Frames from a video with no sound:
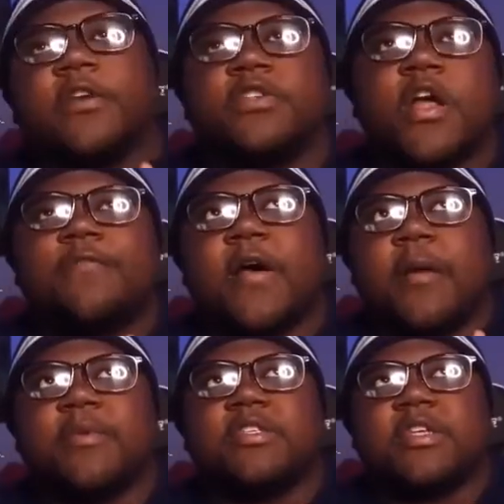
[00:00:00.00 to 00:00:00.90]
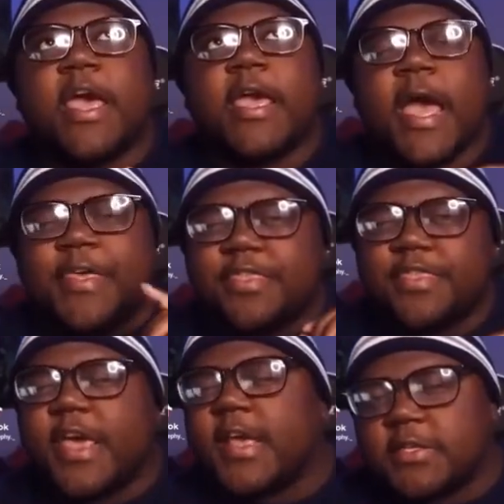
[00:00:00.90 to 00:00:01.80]
off, I'ma say, I
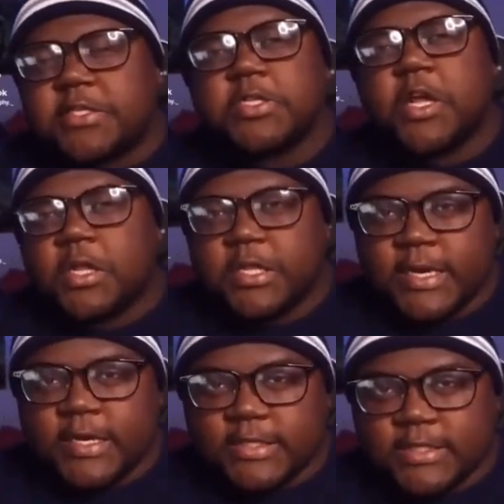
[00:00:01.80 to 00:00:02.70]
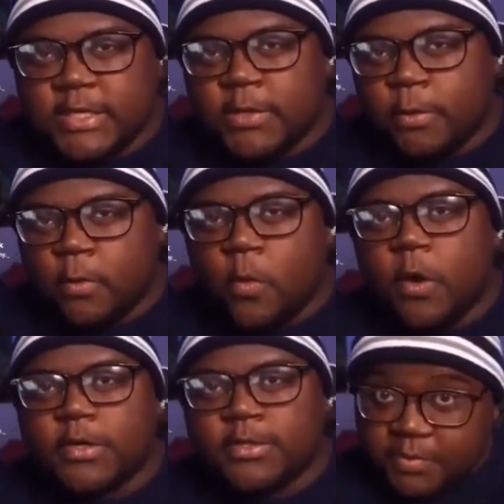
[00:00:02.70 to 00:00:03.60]
think this is all leading to Secret
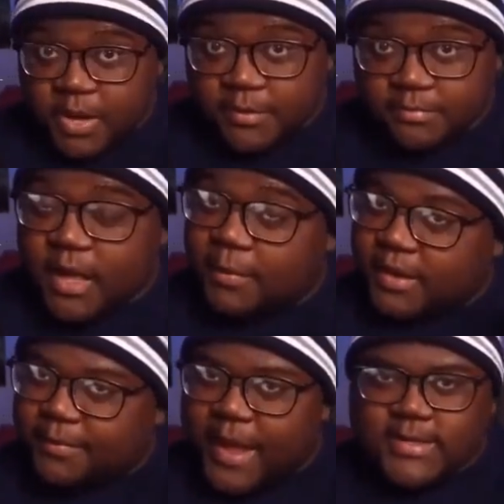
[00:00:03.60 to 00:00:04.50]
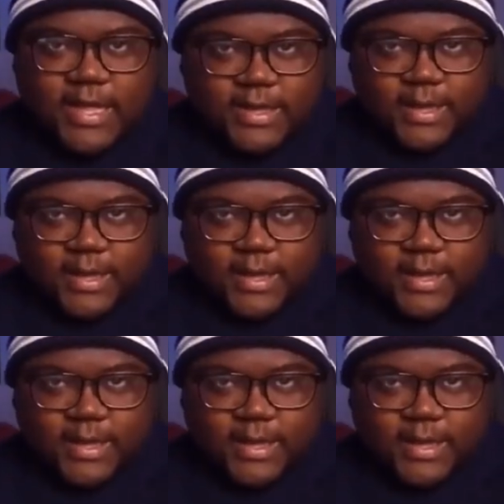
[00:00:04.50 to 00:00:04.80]
Wars, but I'm gonna get back to that later.